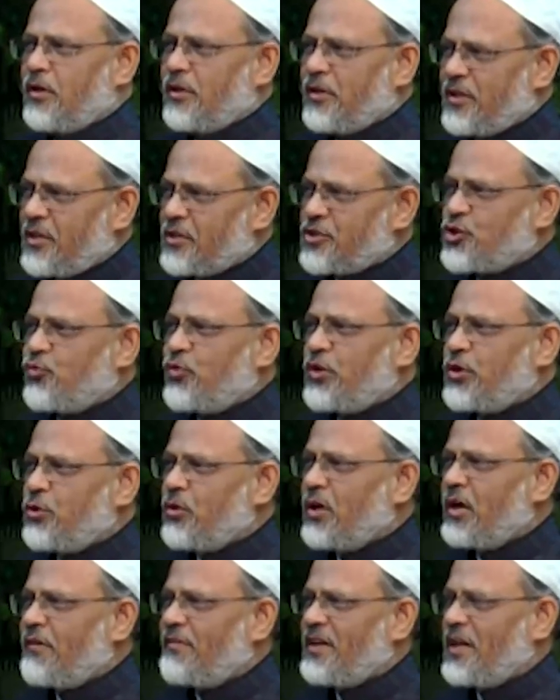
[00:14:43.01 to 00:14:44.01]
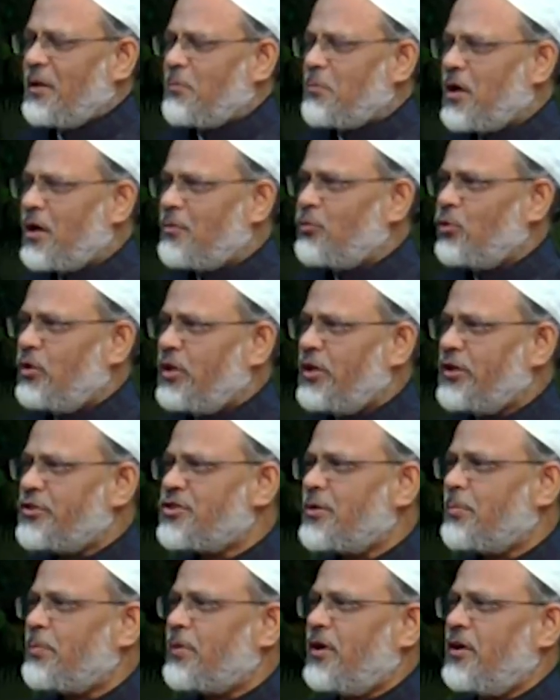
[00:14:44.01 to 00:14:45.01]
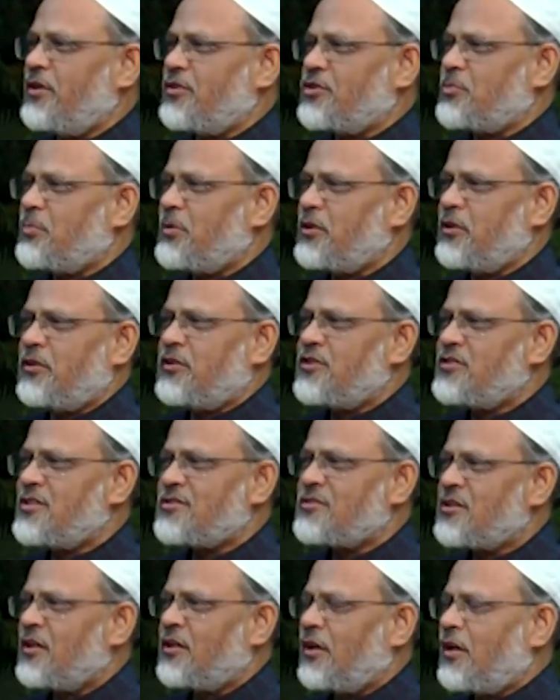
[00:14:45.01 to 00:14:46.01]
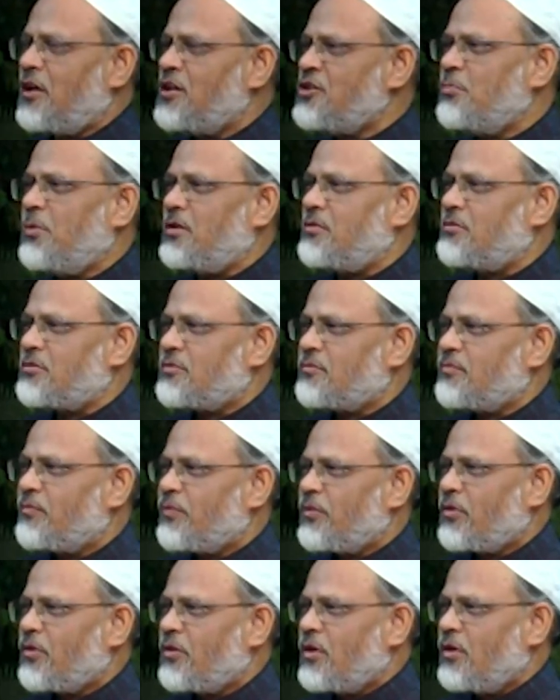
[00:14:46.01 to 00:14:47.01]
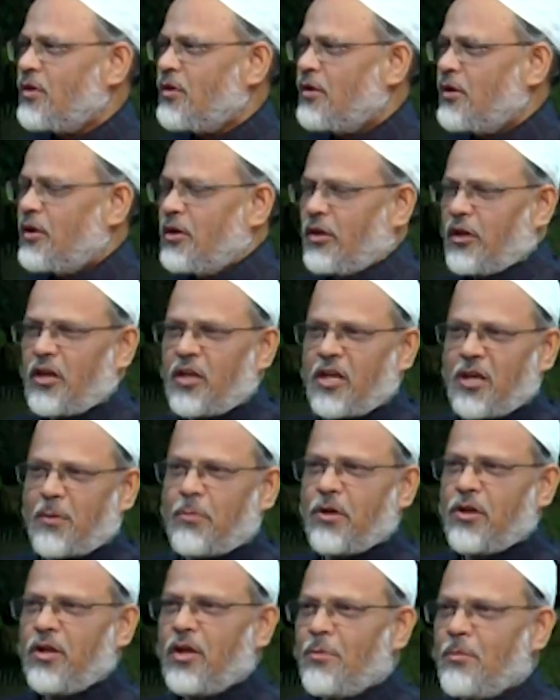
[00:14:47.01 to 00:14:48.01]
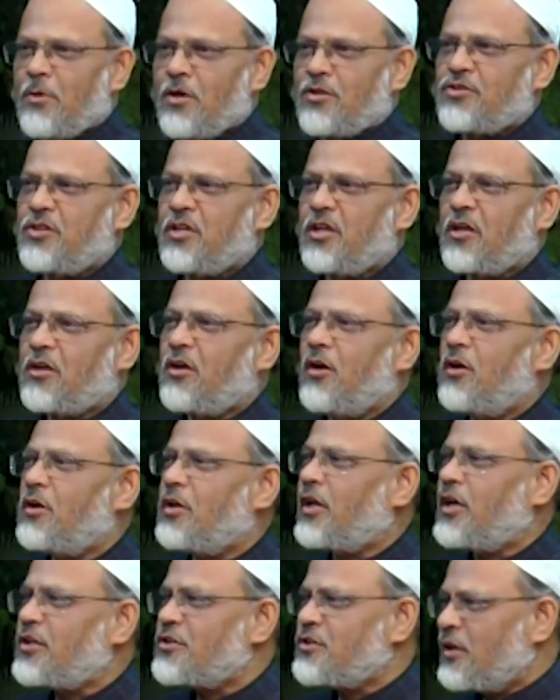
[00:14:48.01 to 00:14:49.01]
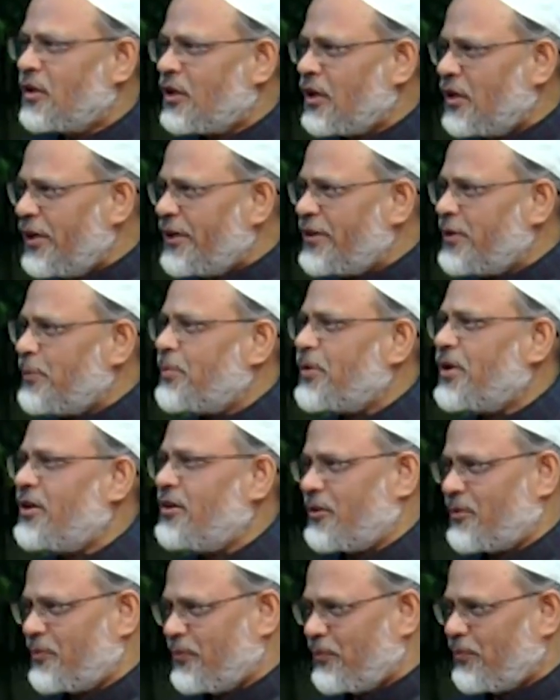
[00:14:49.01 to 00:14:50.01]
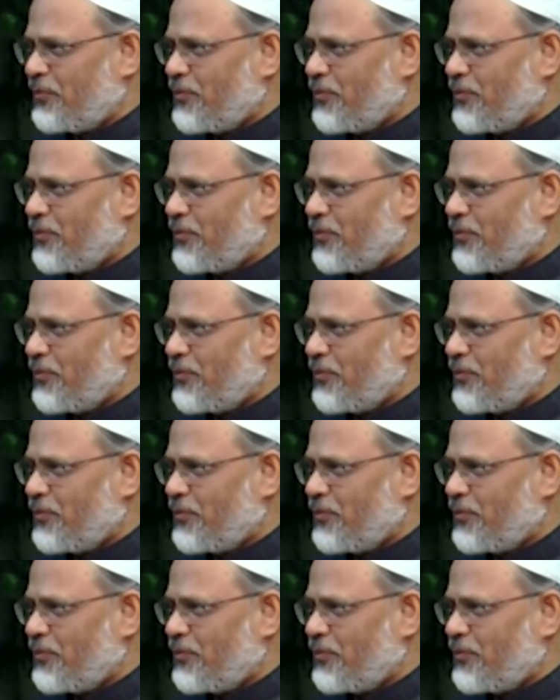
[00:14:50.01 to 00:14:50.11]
Yes, we do have an imam who leads the prayers, but it is just an arrangement. Anybody amongst the congregation can lead the prayer.